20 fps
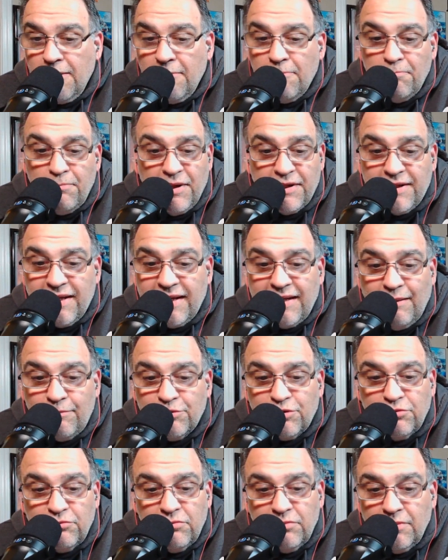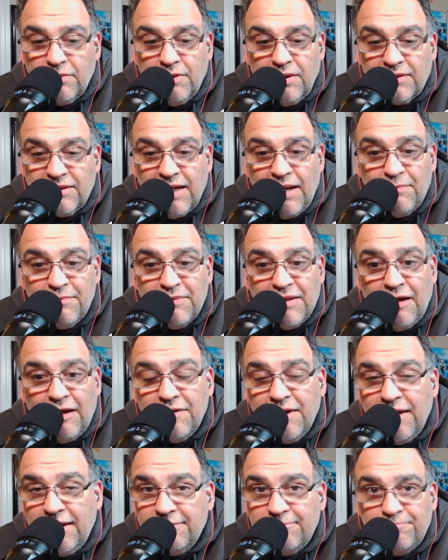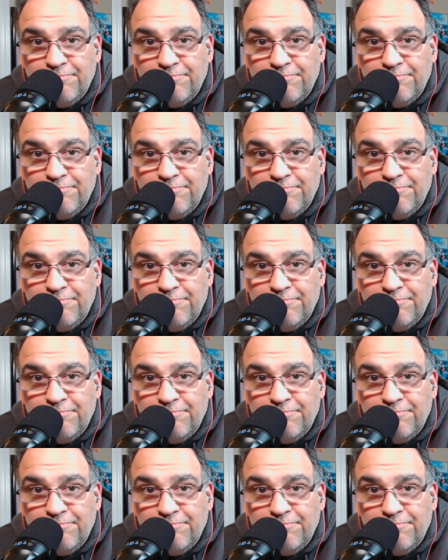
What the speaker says: But it comes to a time now that,